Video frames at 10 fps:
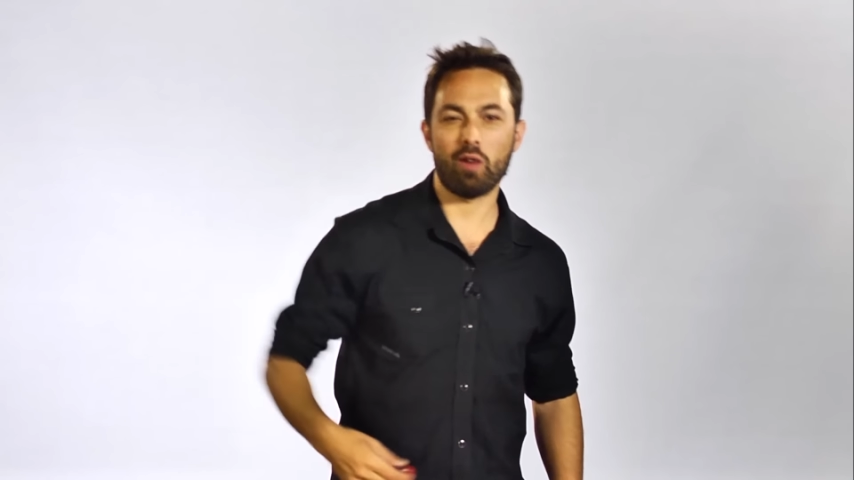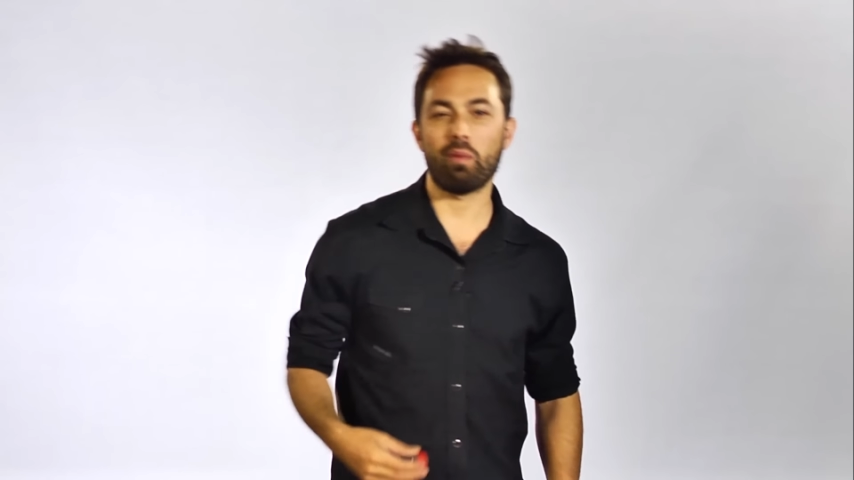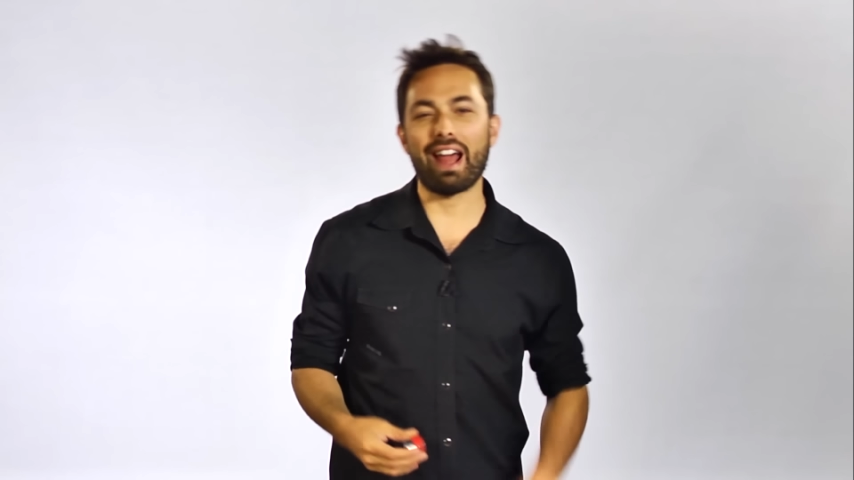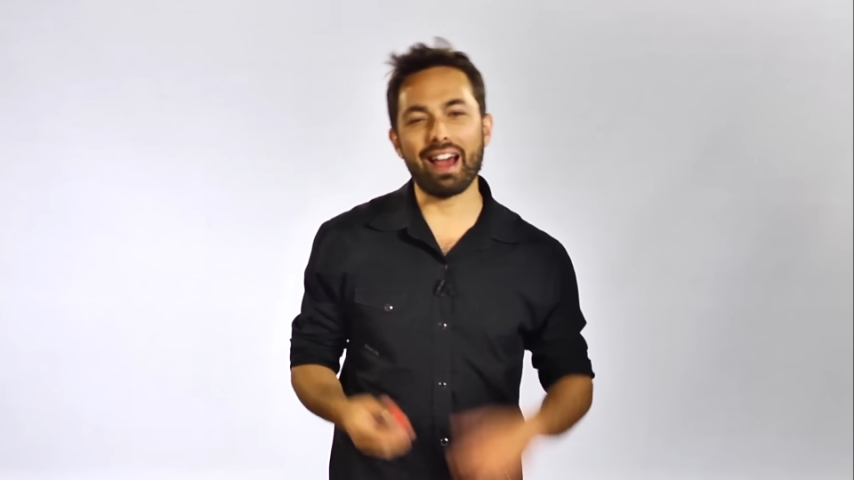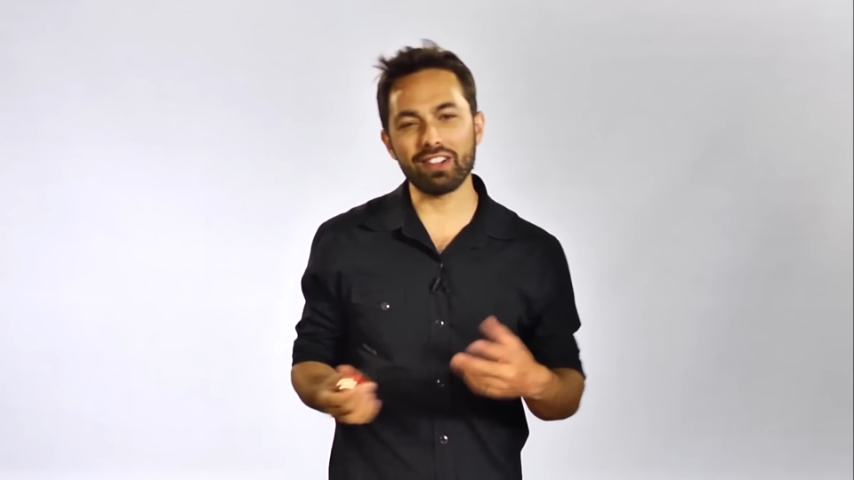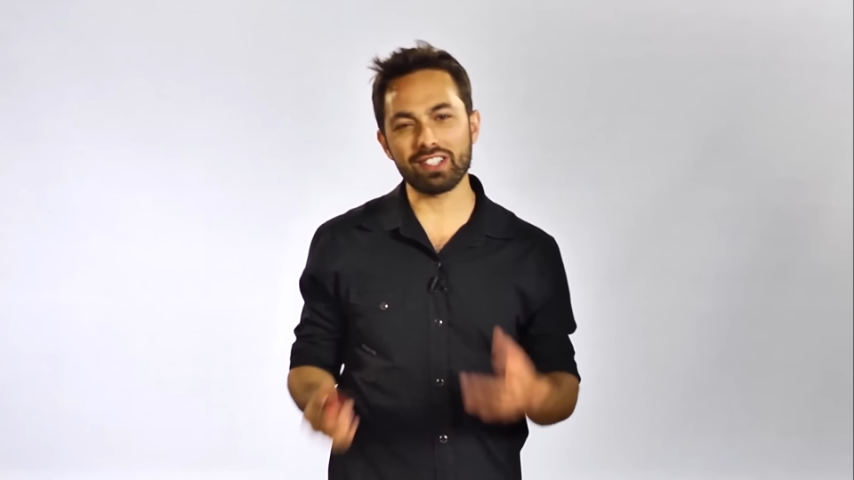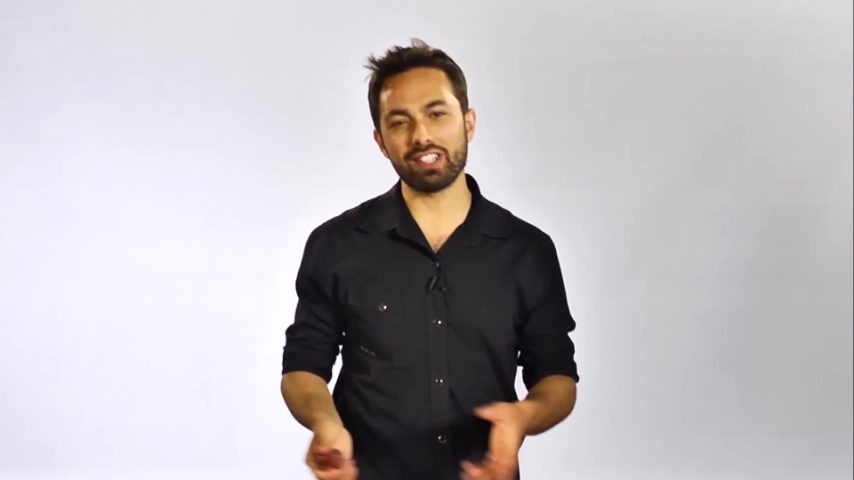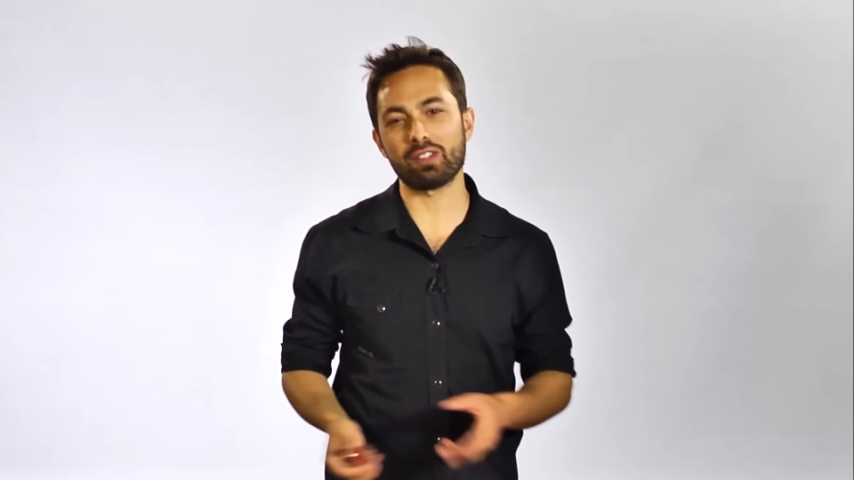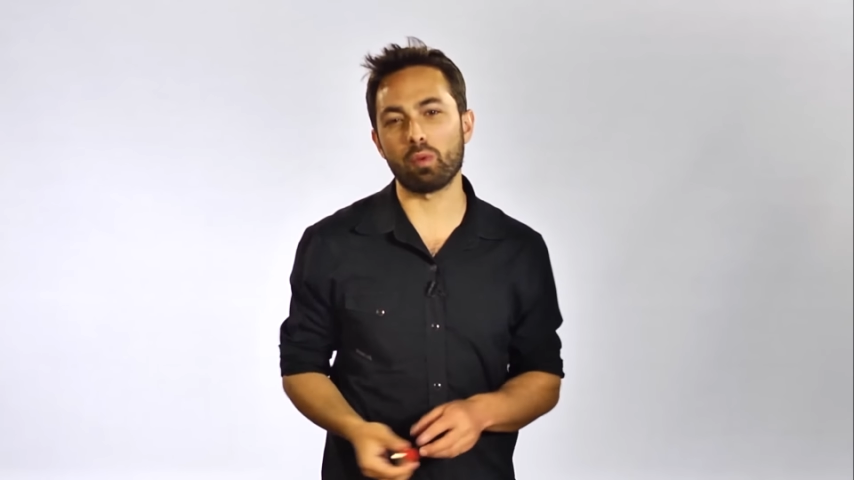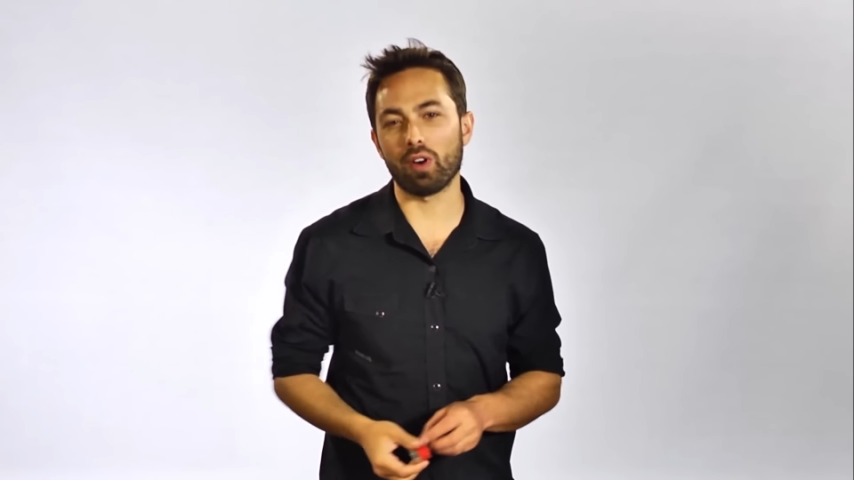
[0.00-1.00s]
But how does
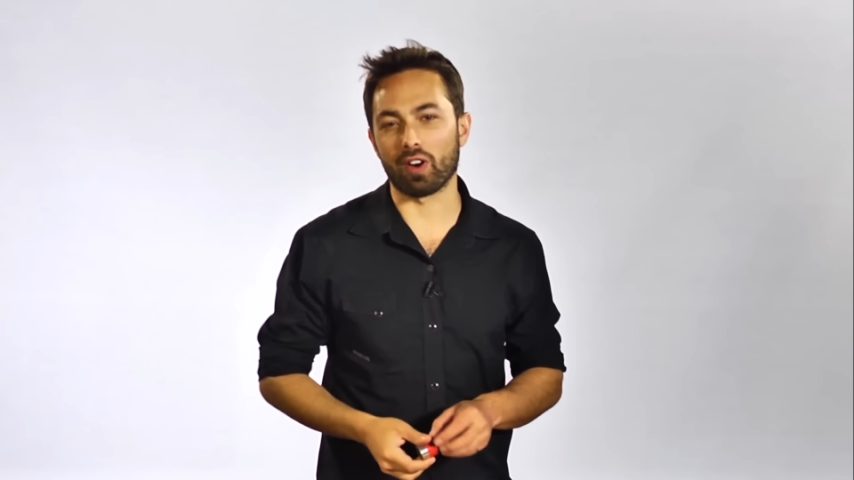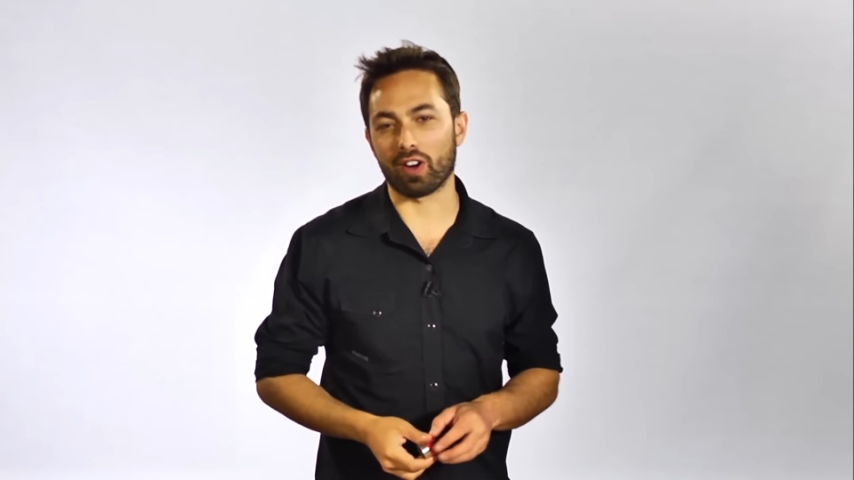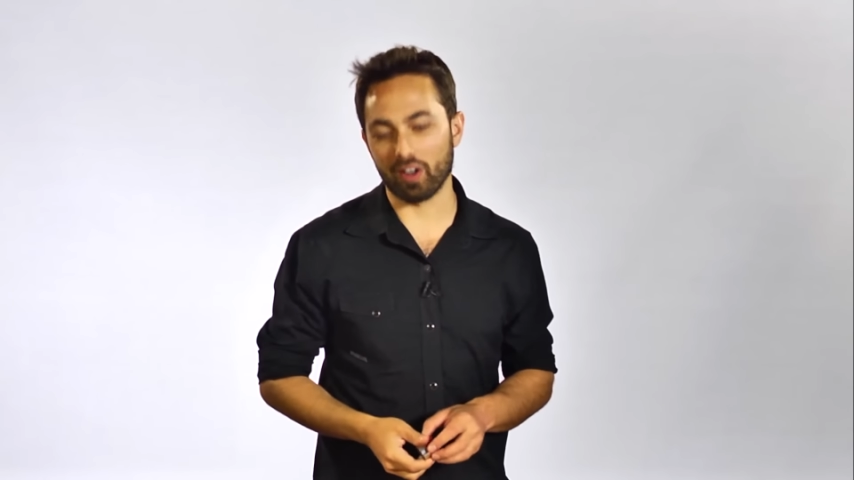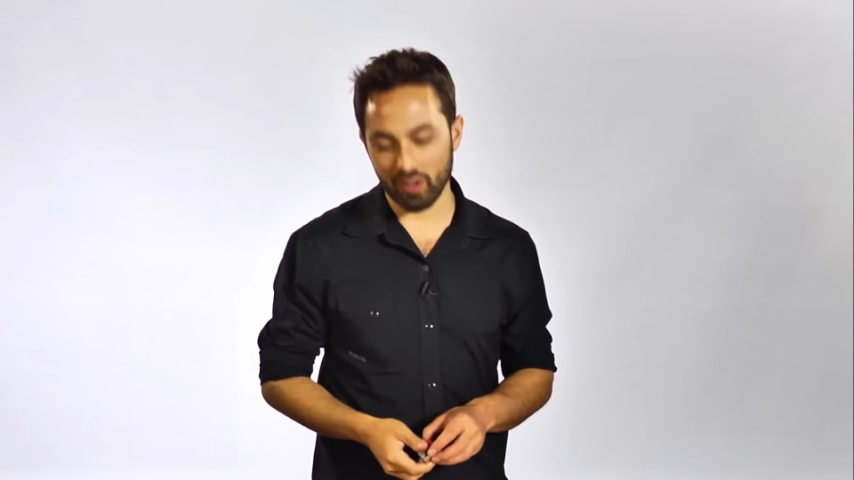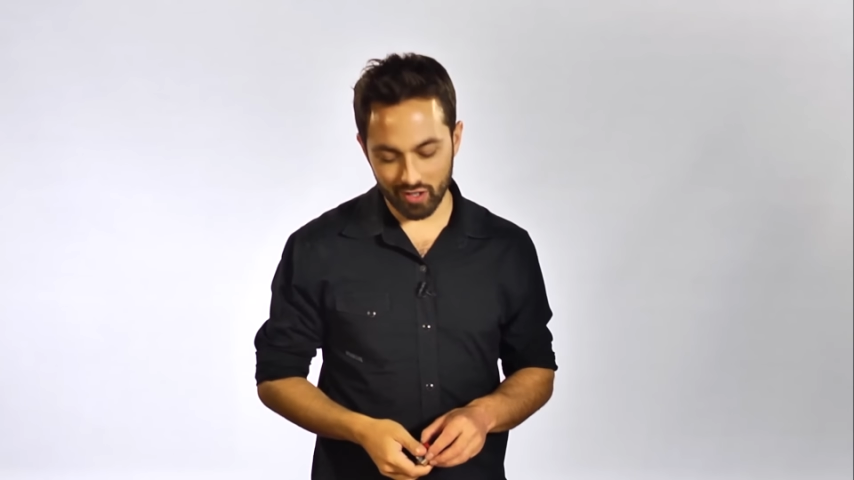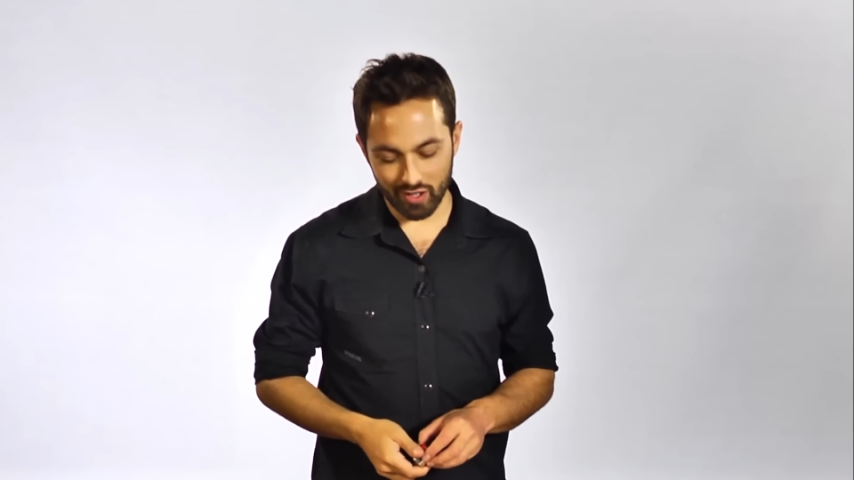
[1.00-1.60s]
this work?